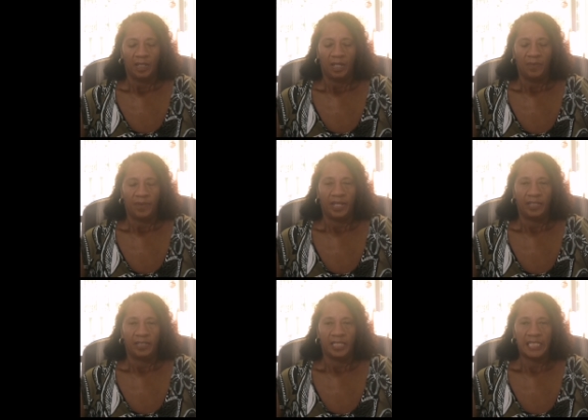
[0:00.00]
And
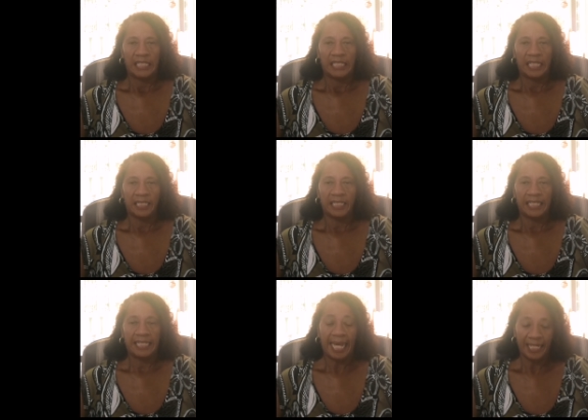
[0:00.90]
then there's a
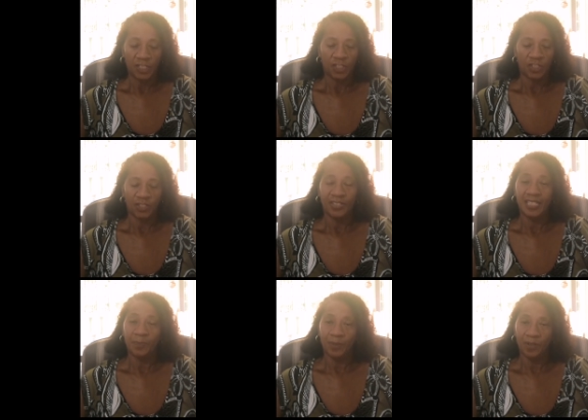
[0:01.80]
detention
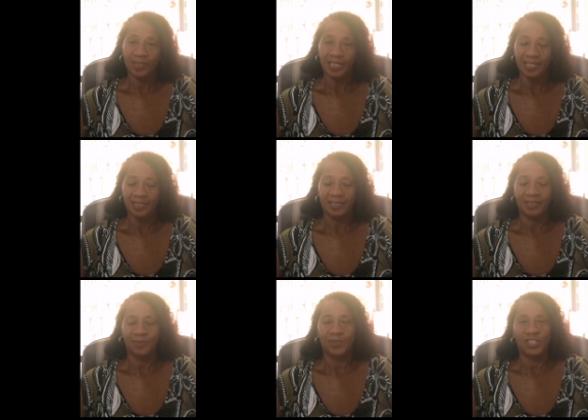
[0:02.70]
deposit,
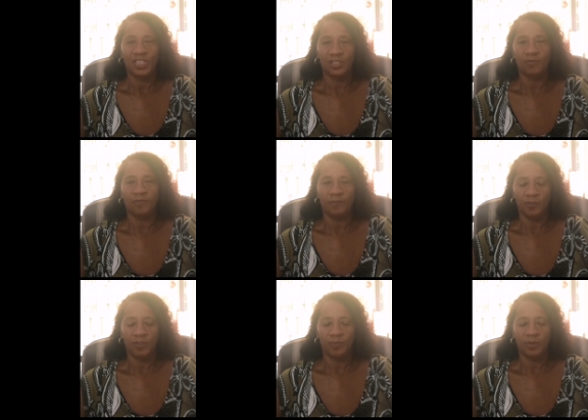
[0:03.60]
which is
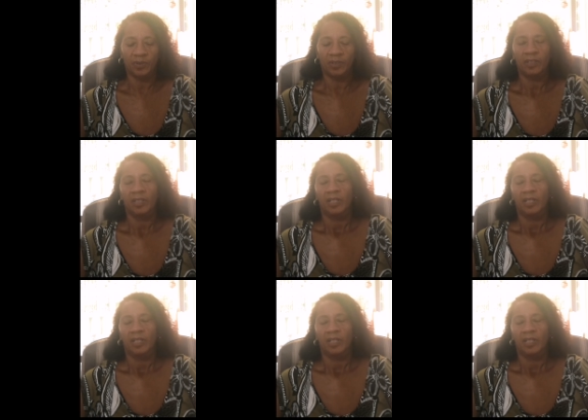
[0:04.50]
refundable.